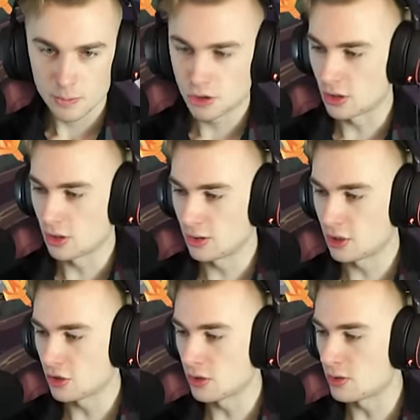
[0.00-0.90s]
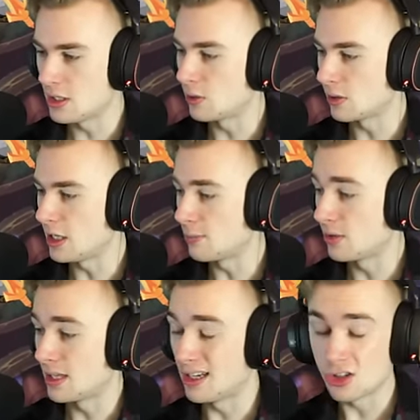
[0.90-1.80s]
So let's just go Secret Keeper,
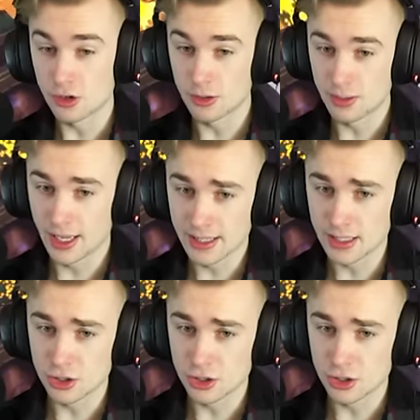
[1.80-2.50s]
then start planting